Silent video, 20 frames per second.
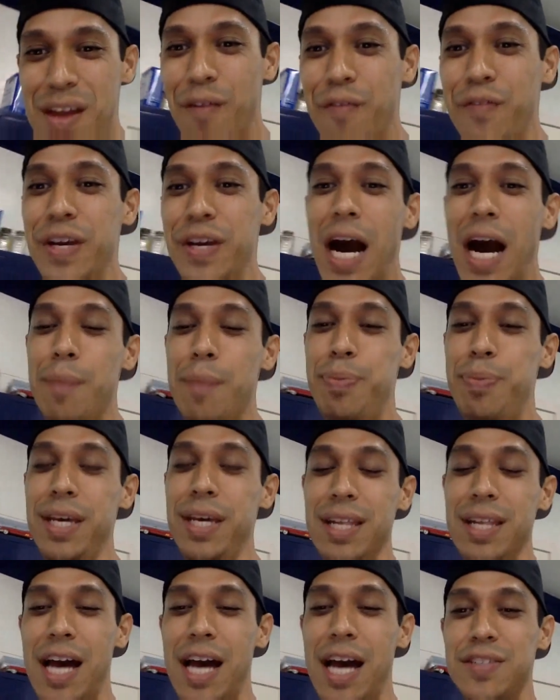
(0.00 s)
VIP
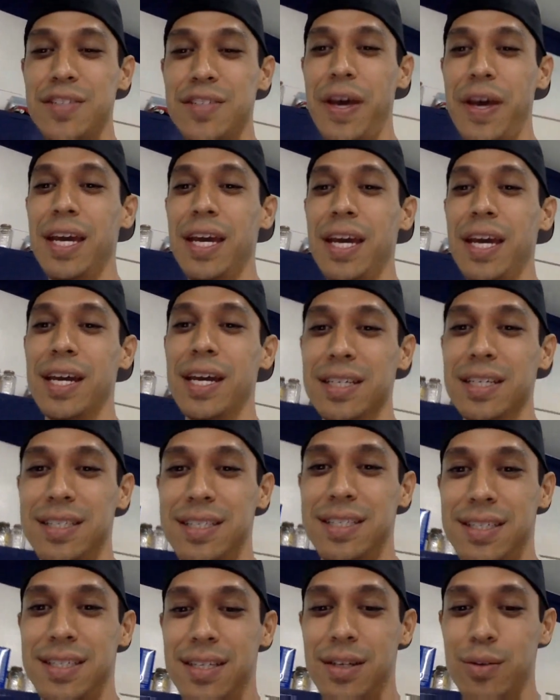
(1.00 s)
Las
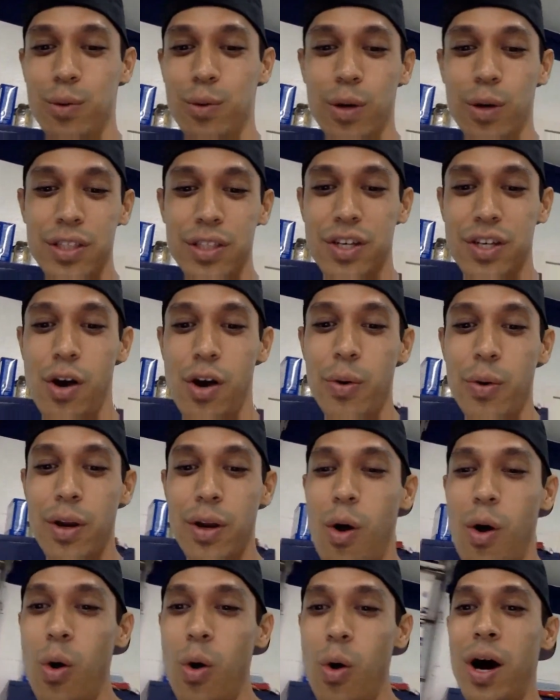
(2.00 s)
Vegas. What's going
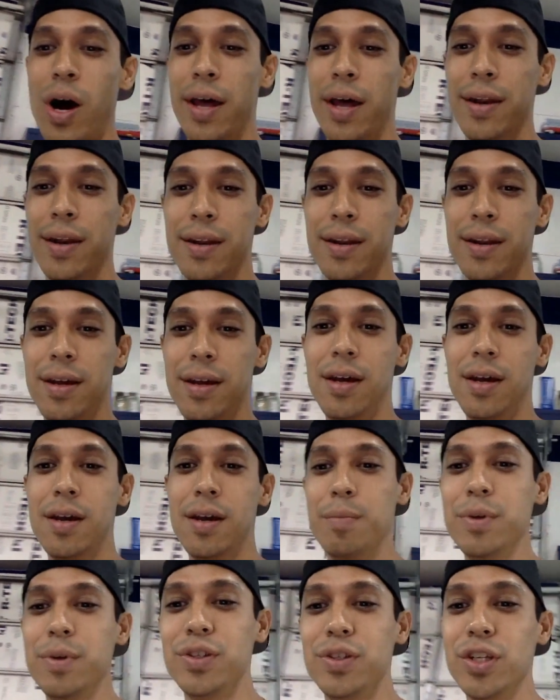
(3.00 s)
on?
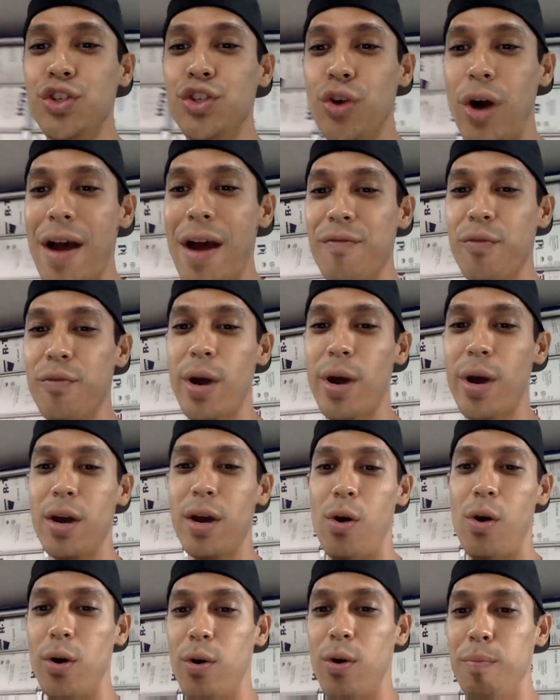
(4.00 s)
Mr. Driveway
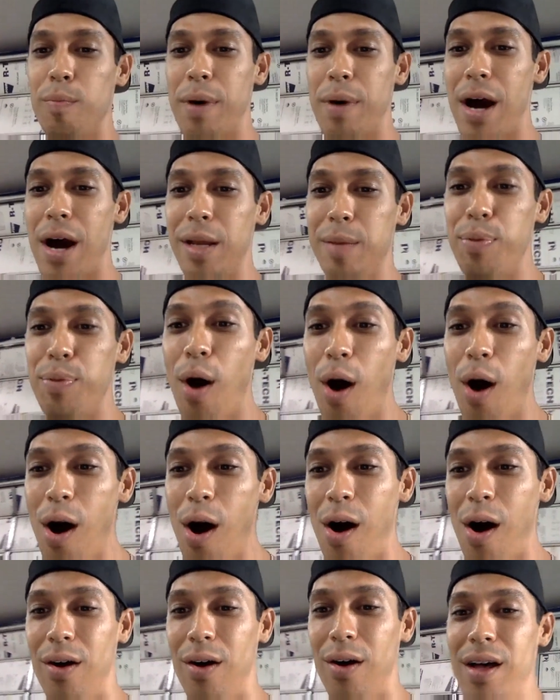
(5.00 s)
Auto Body.
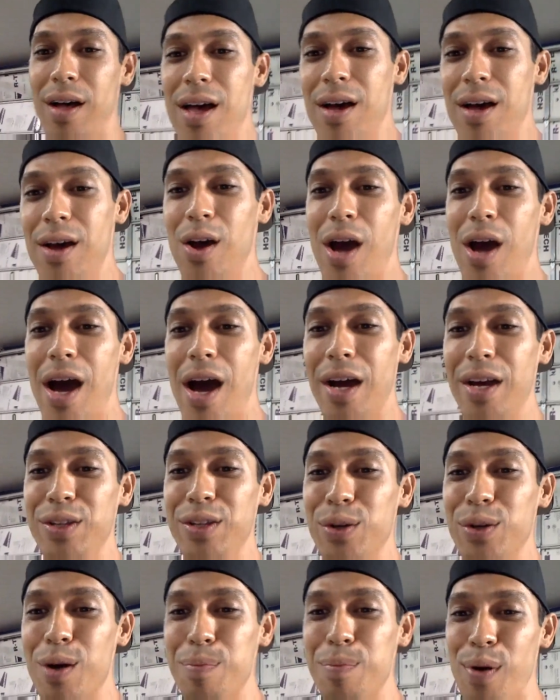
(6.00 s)
Paul, how you
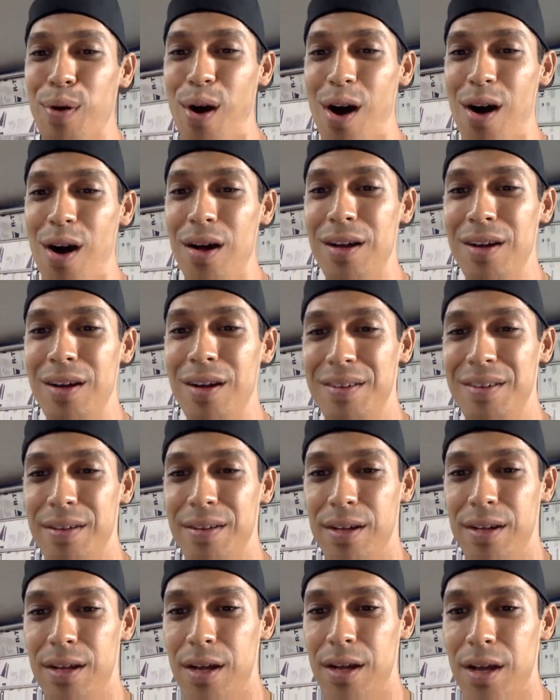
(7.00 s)
doing, Paul?
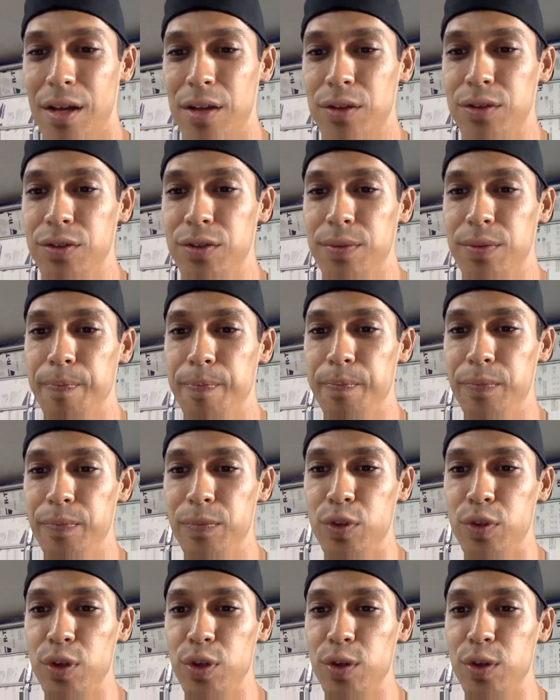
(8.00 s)

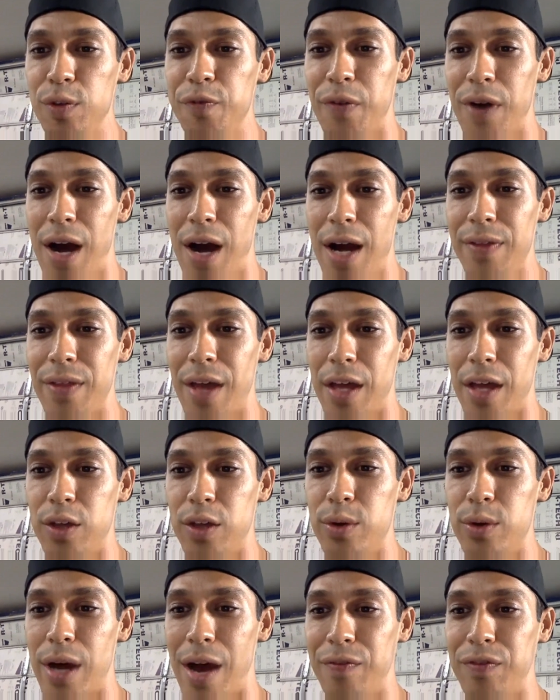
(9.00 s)
Do you find that
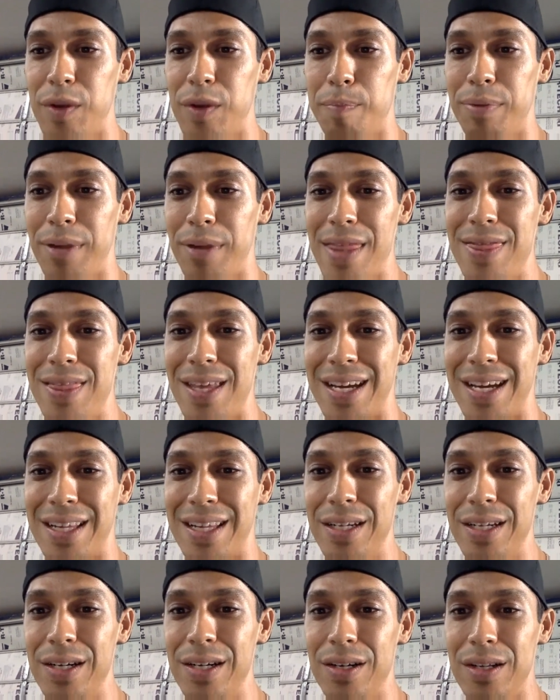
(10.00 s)
you have to blend the
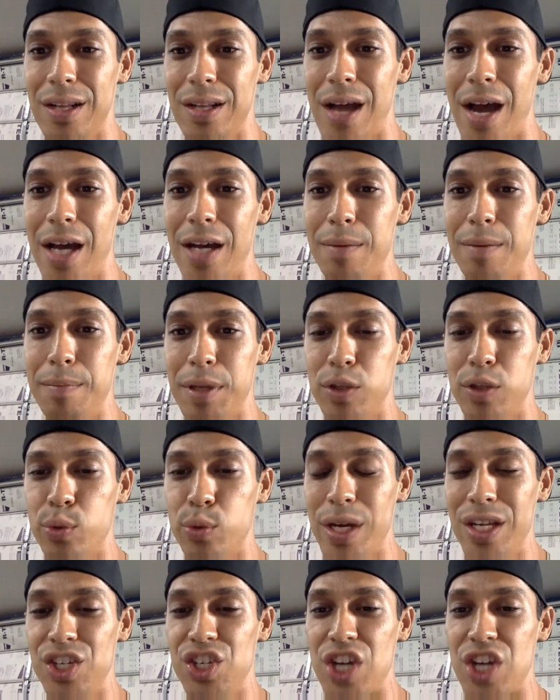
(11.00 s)
clear line
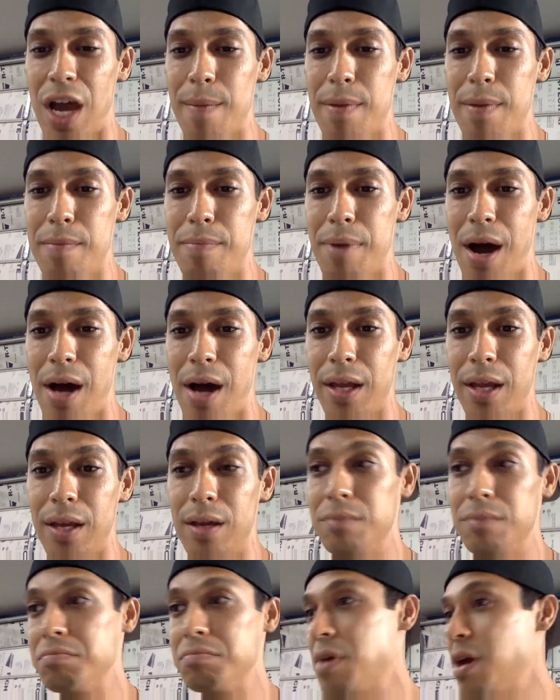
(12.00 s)
between jamb and body?
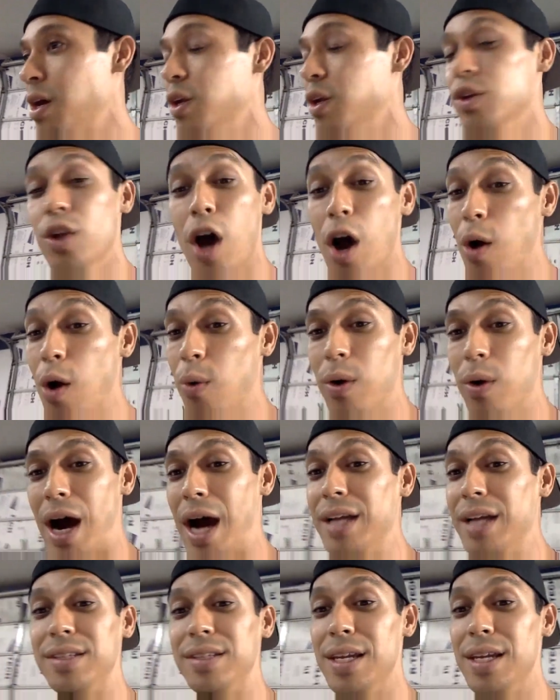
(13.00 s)
No,
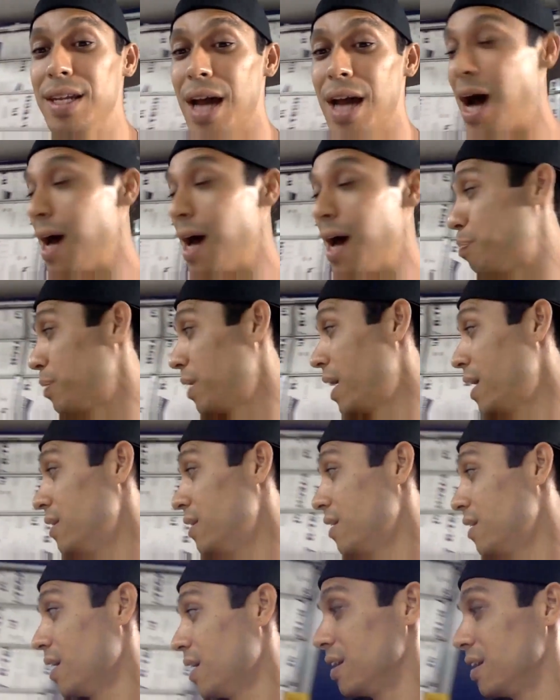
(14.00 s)
I did not blend
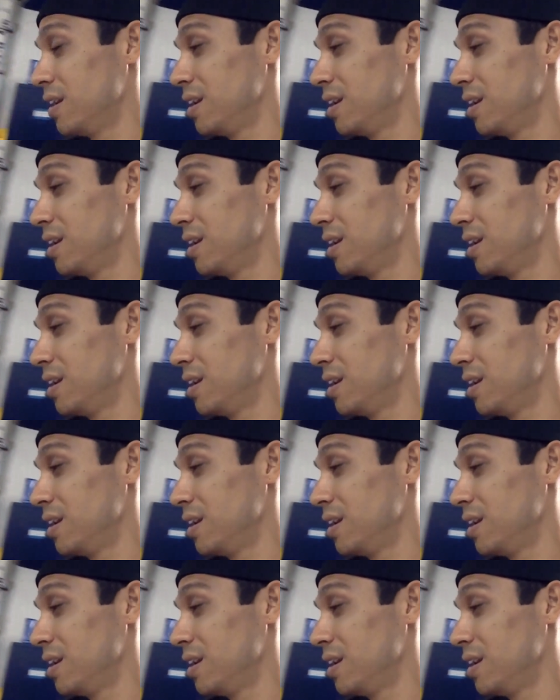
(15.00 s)
it.